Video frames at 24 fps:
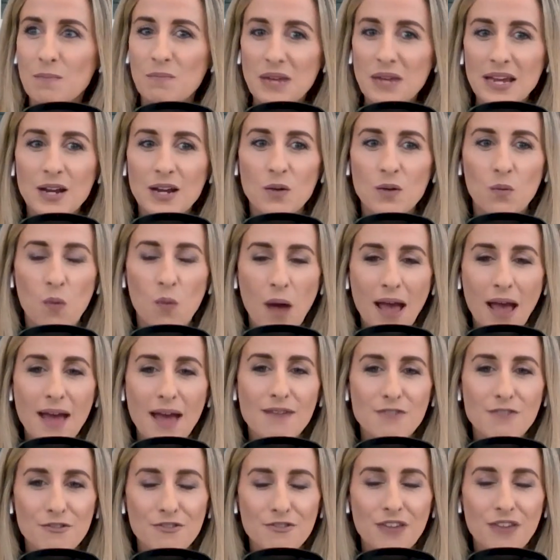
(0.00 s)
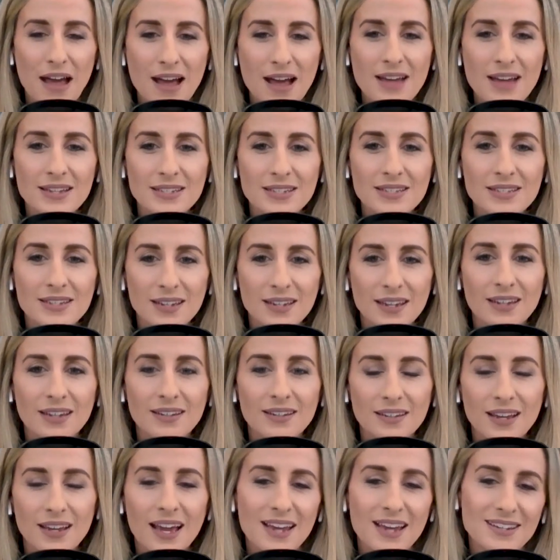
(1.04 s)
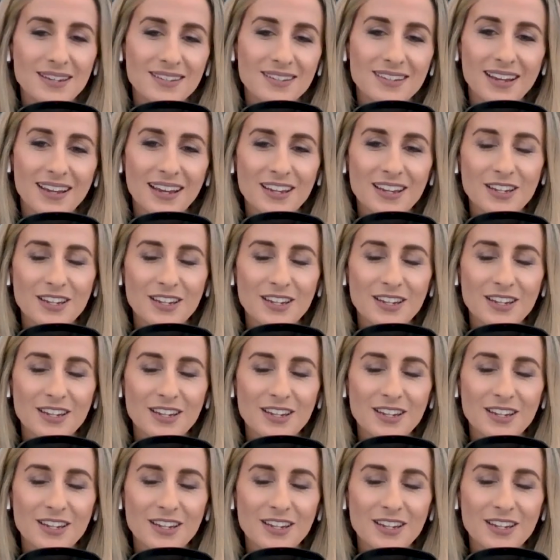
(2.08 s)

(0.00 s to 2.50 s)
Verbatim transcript: being aware of that and and